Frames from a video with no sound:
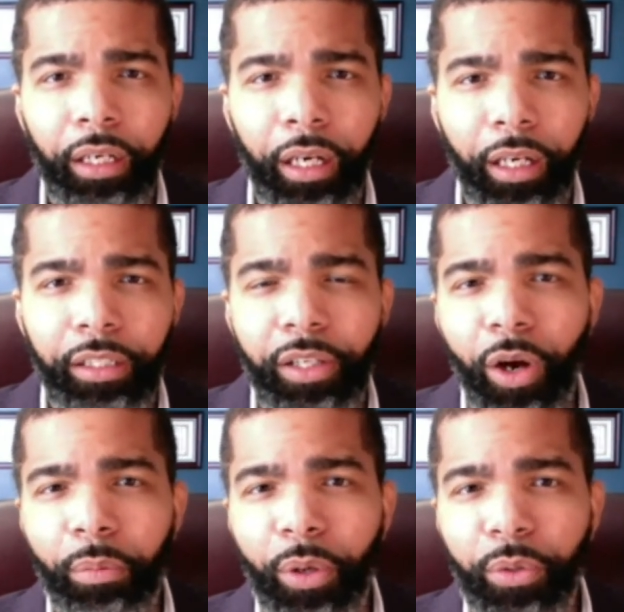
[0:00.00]
It's
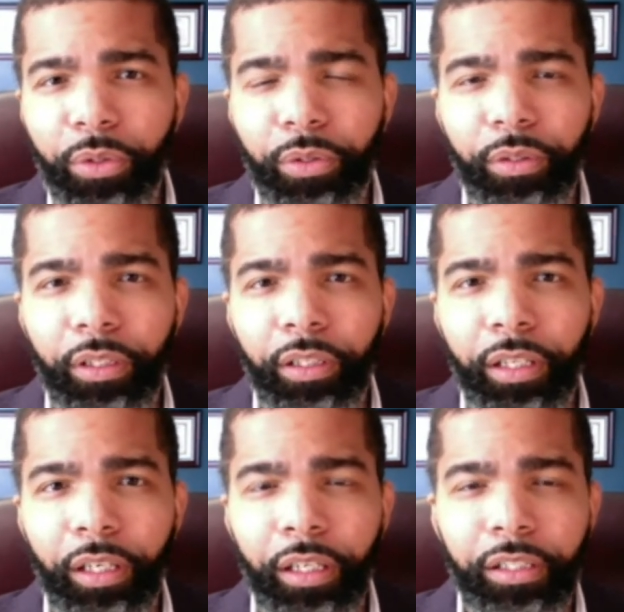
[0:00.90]

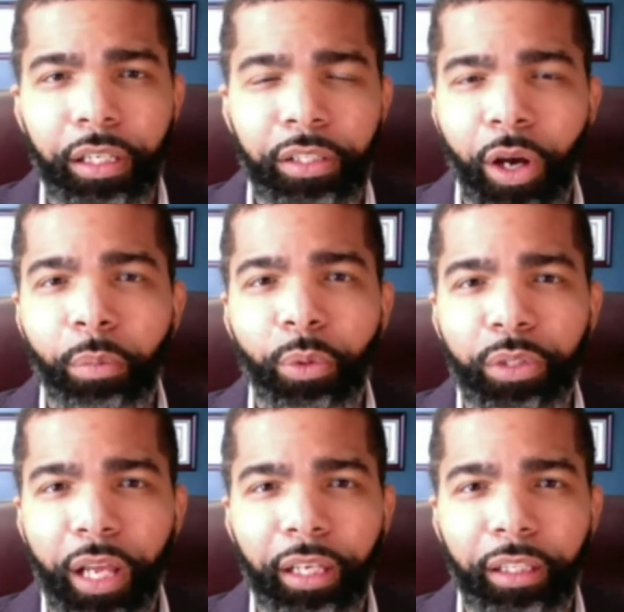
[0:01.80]
almost like